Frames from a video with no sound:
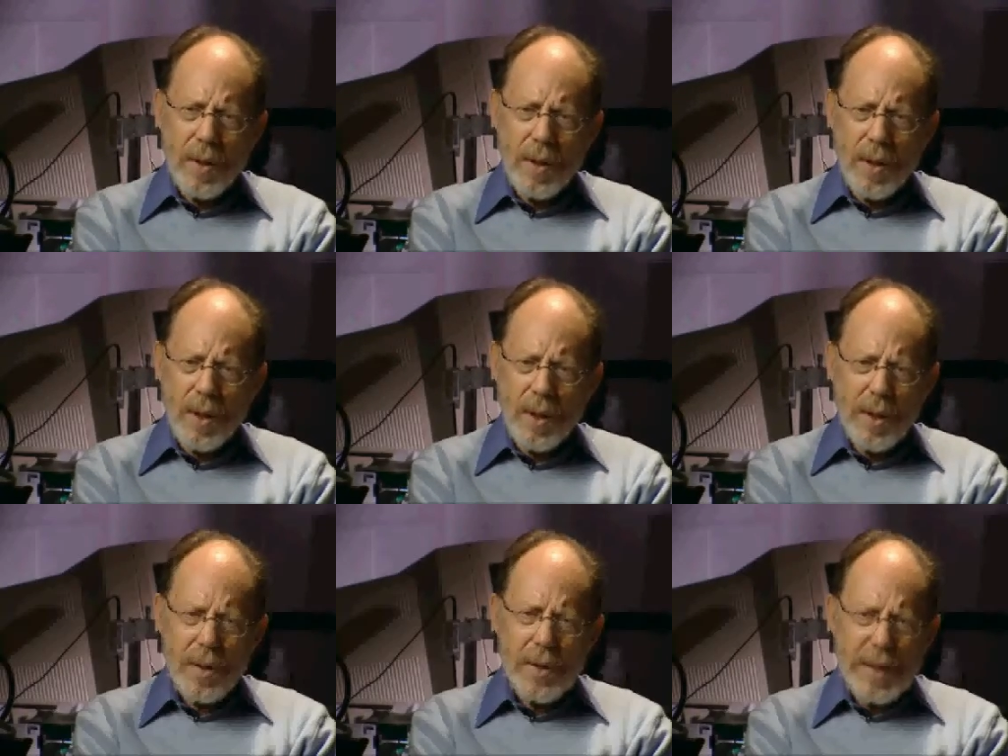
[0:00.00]
uh,
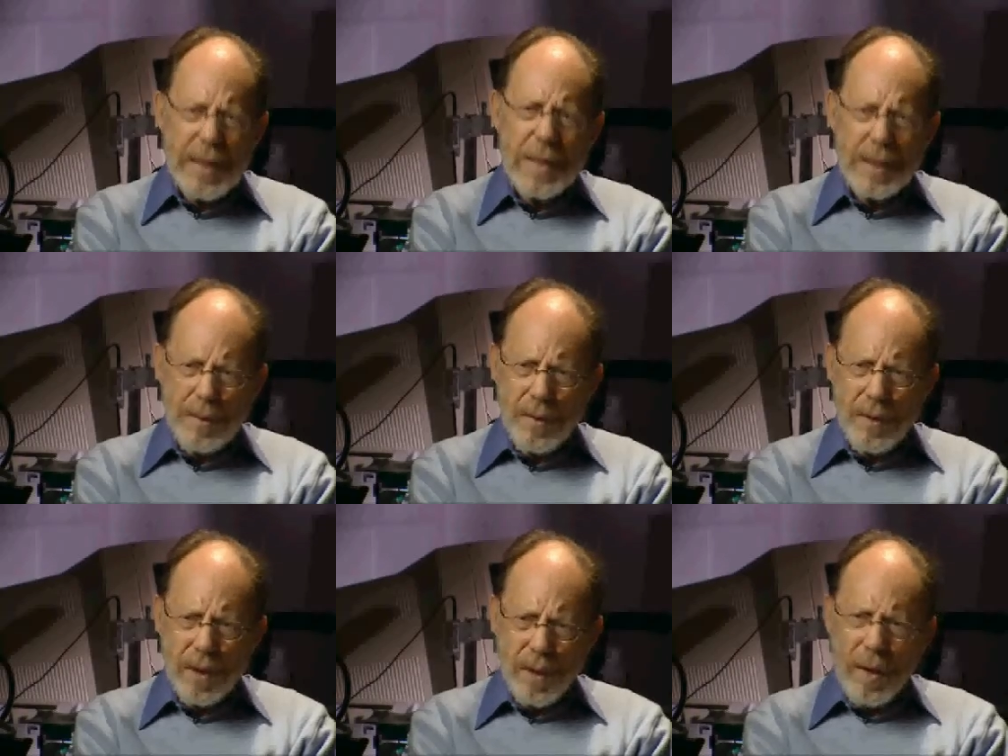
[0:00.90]
killing
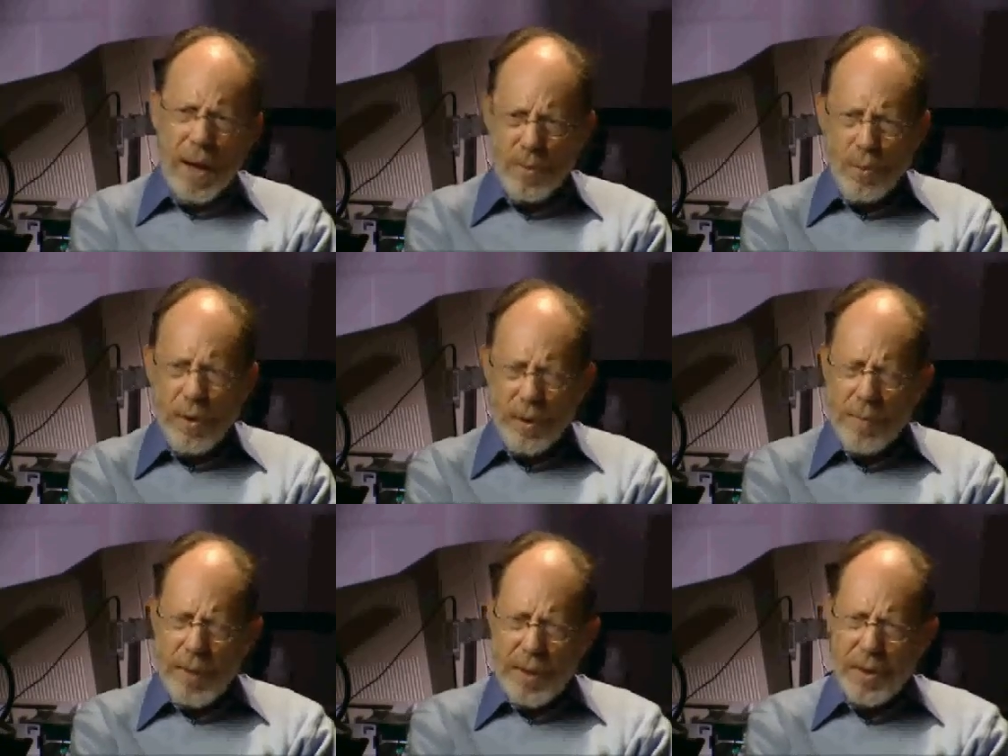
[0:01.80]
uh, unwanted
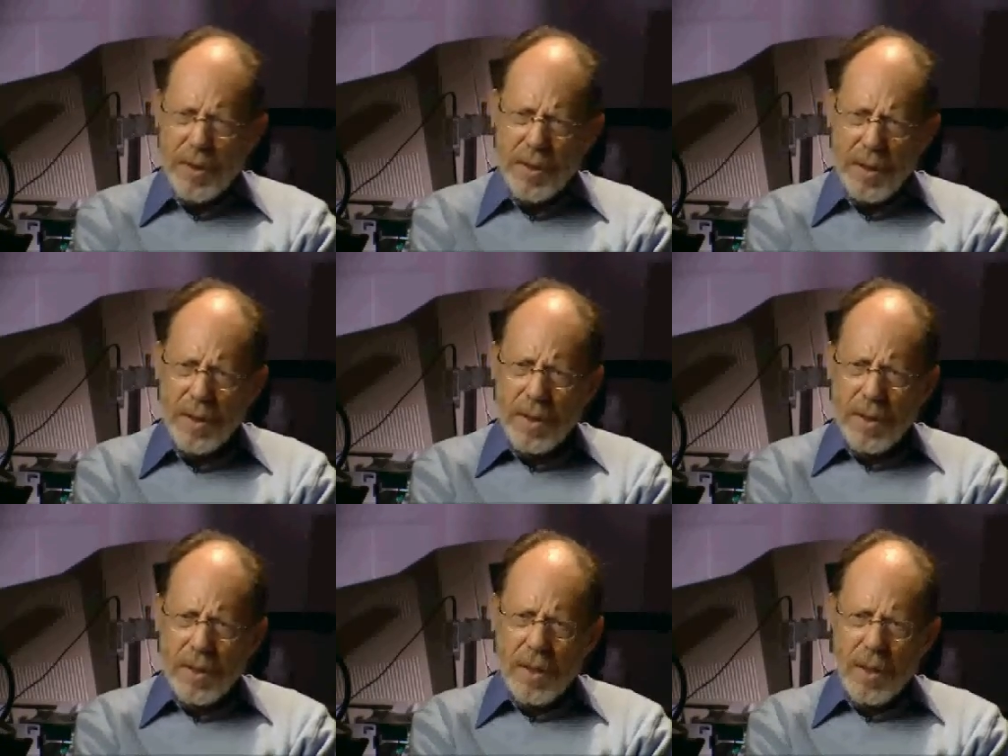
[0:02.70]
bacteria,
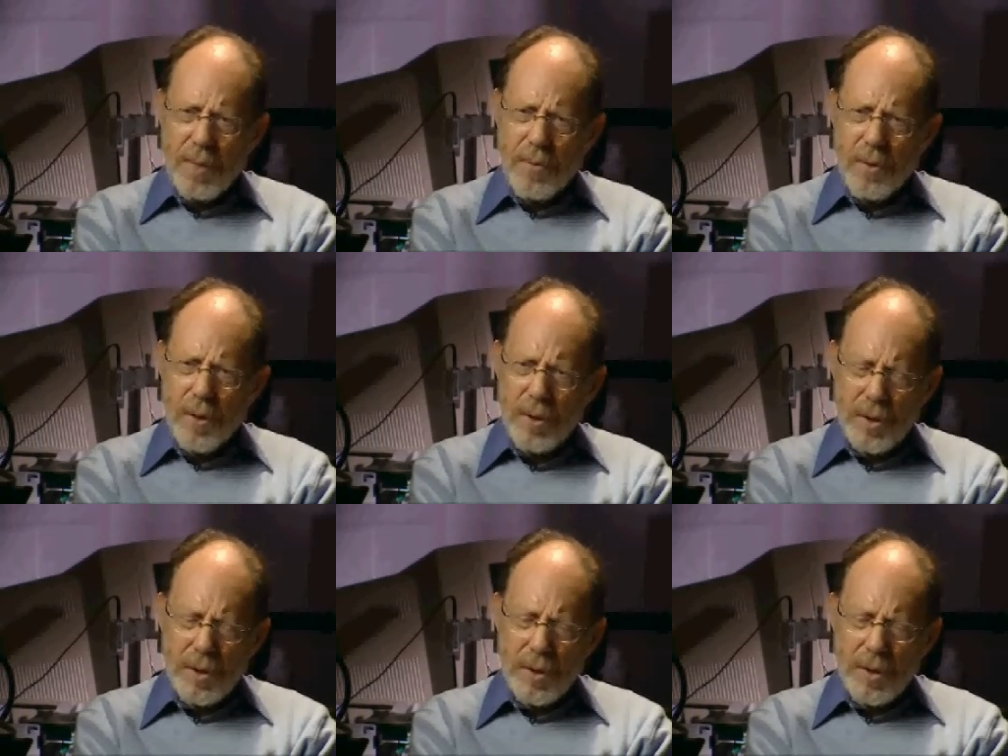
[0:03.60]
uh, because
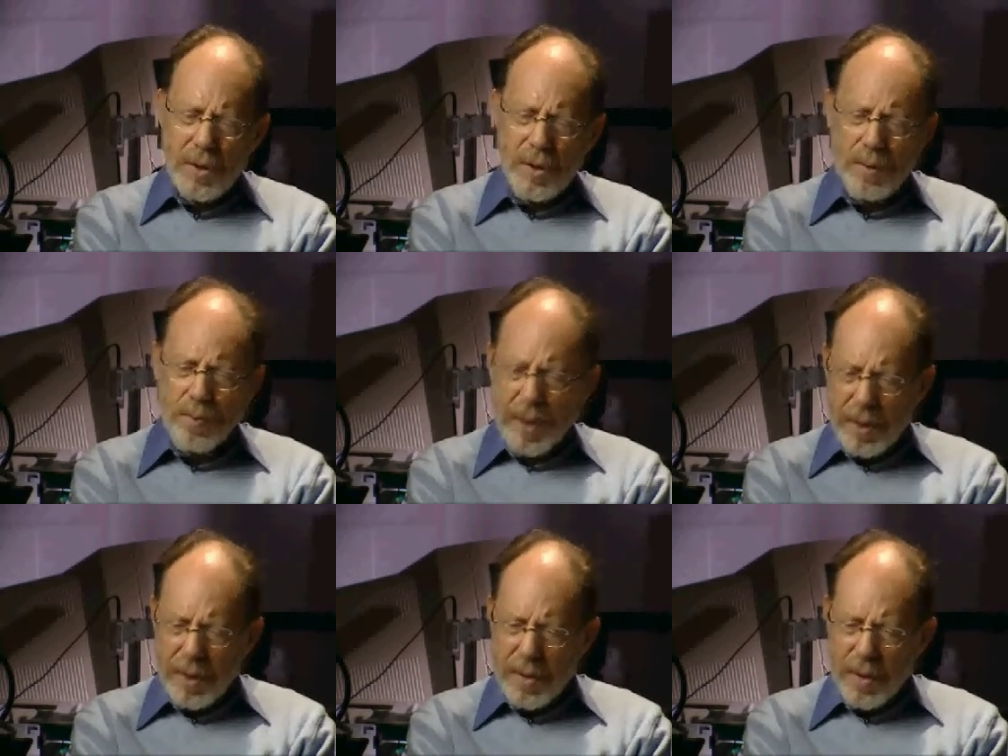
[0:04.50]
the, the,
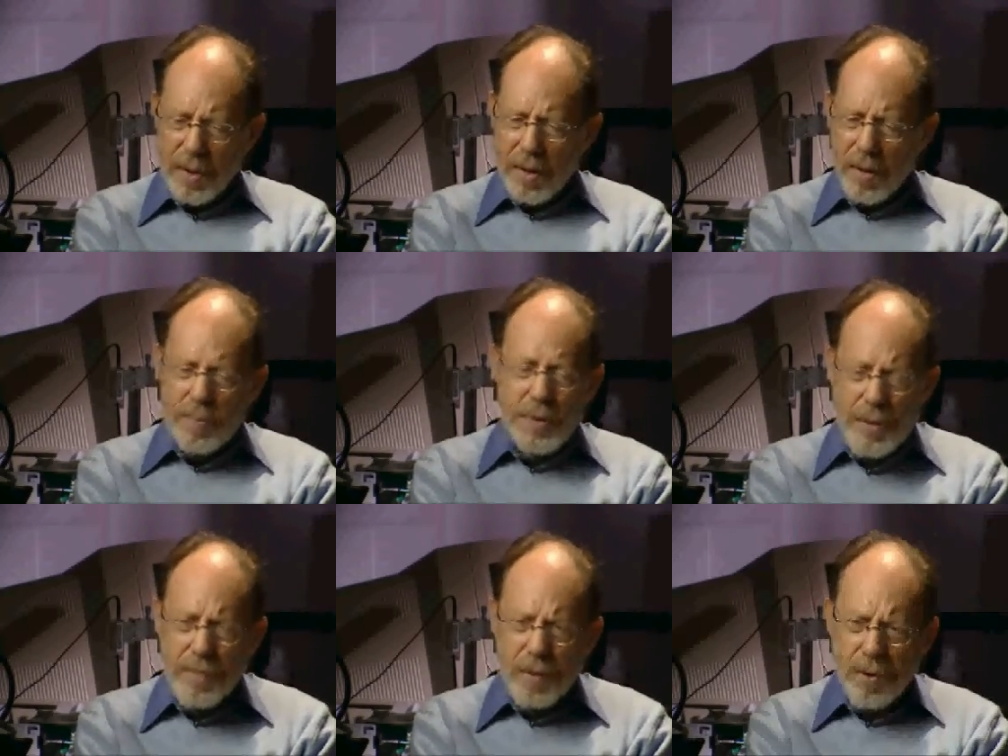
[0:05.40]
the um,
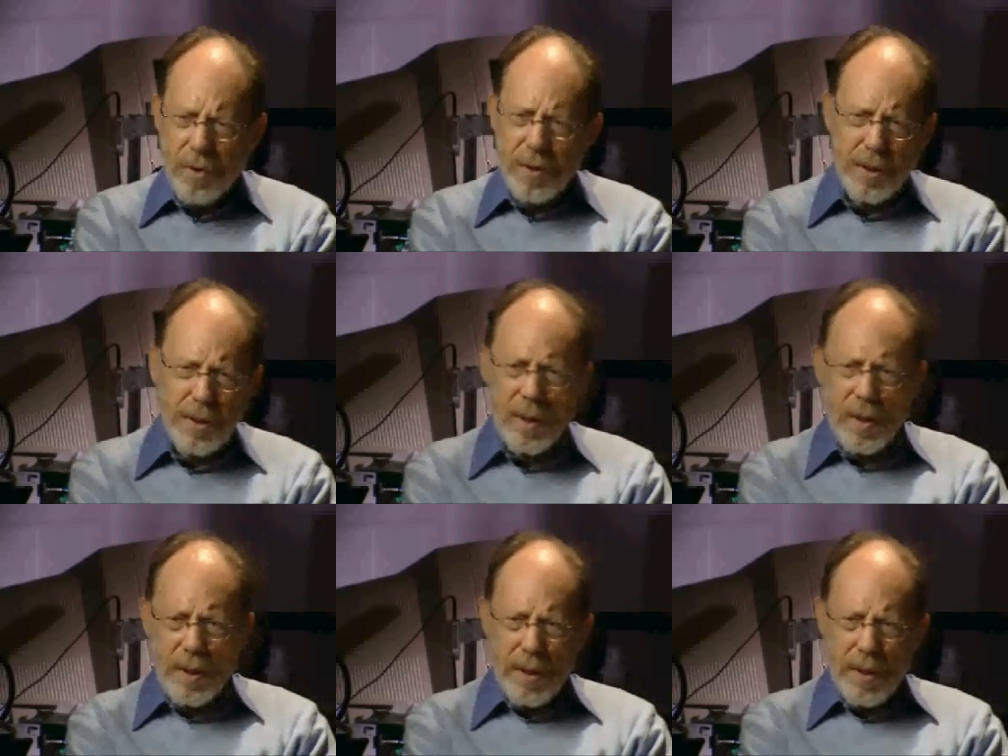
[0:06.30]
T four, the
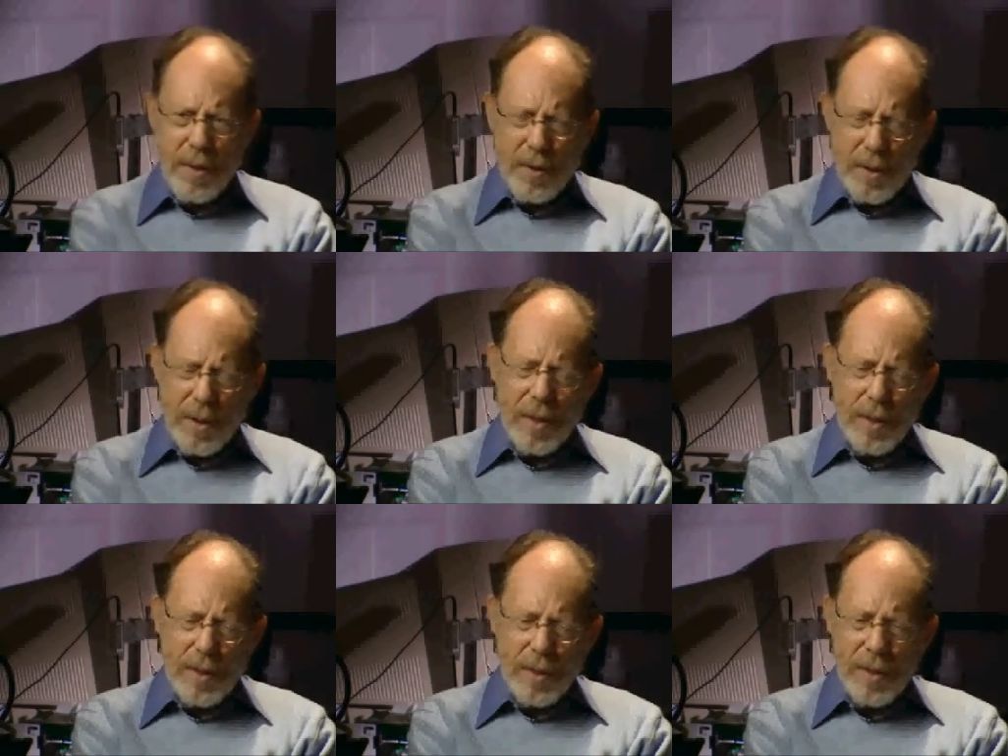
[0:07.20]
uh,
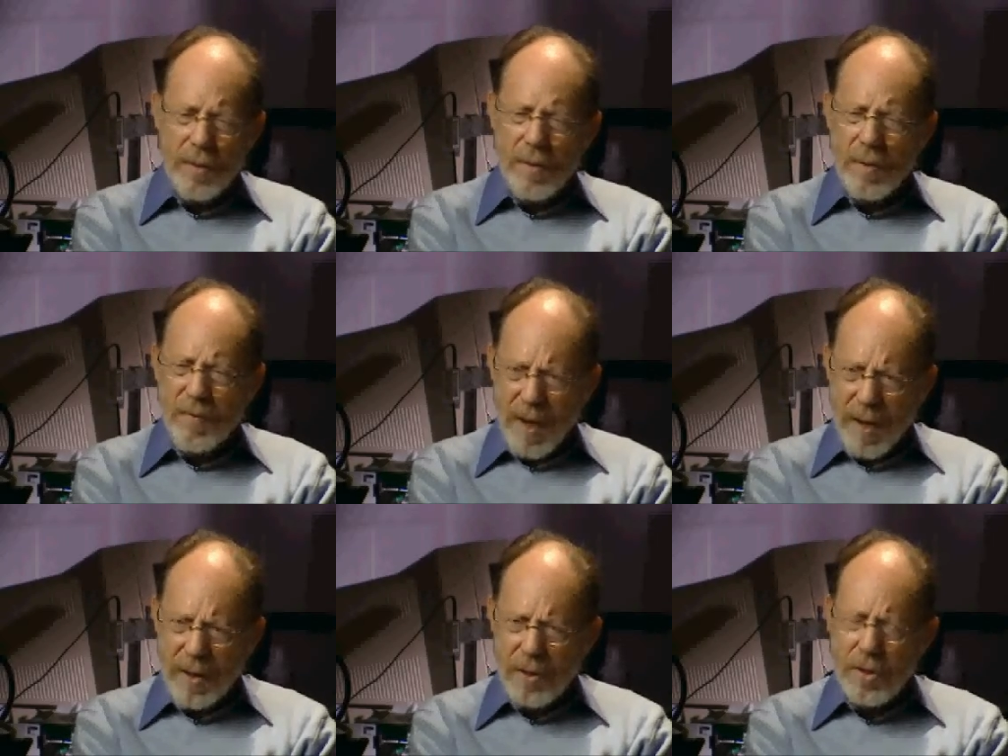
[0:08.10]
The
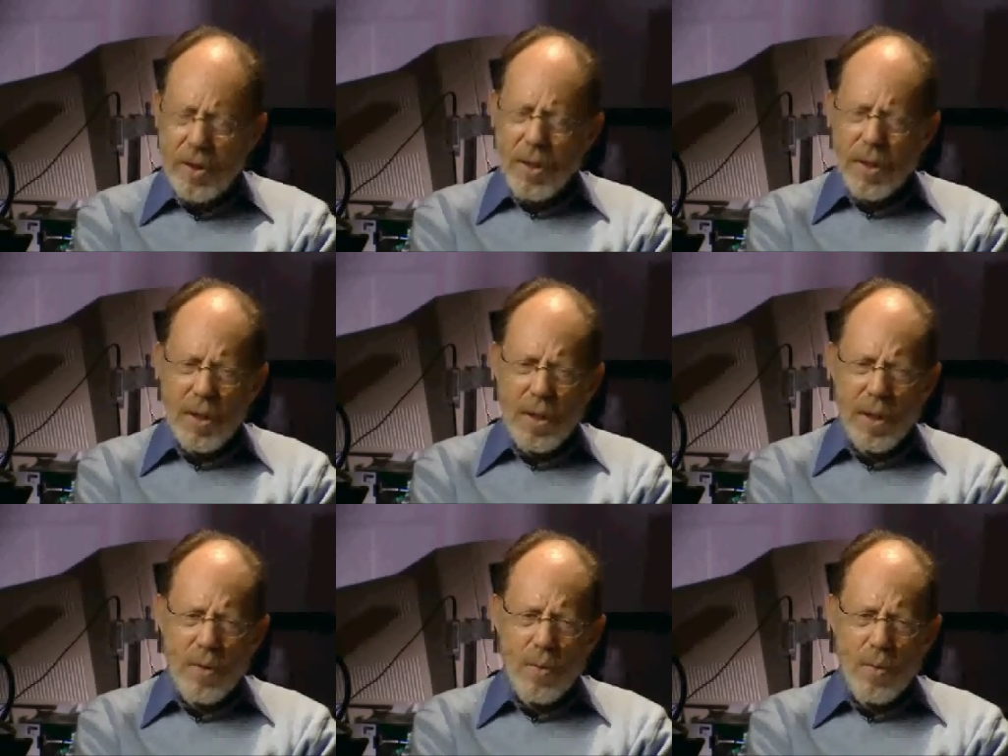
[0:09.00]
virus uh,
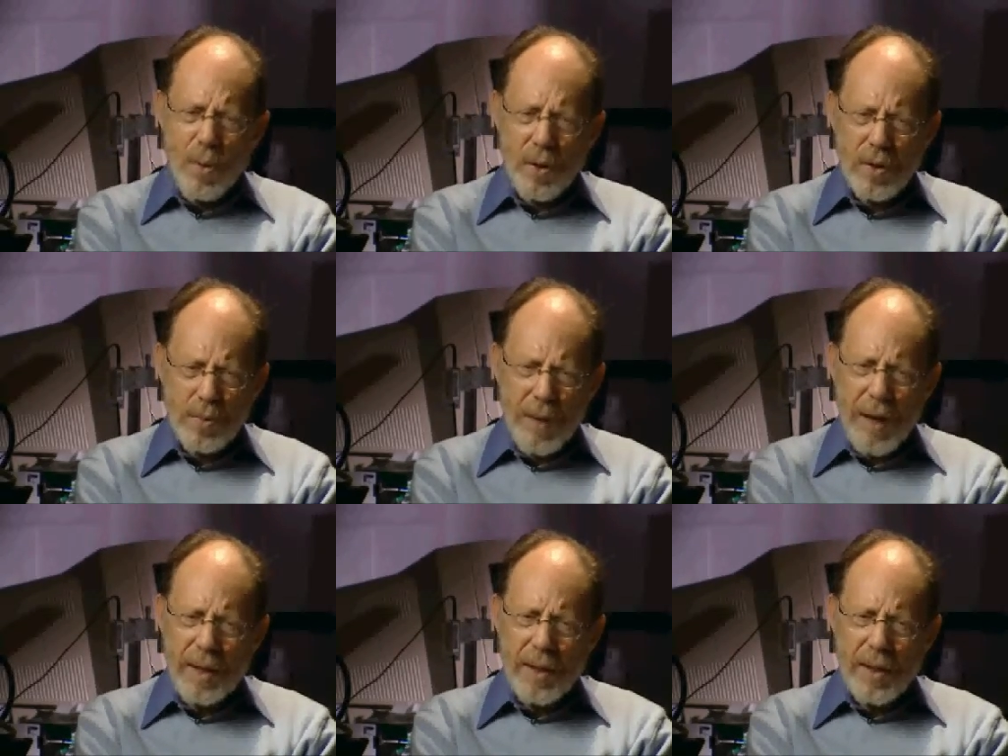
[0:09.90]
works
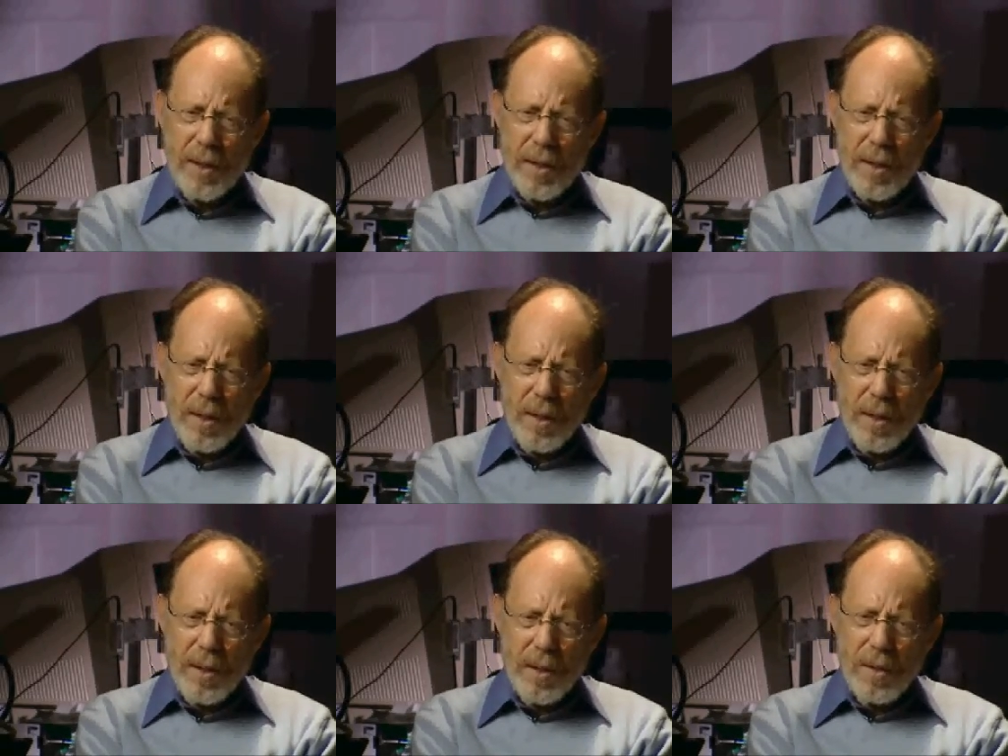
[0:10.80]
by, uh,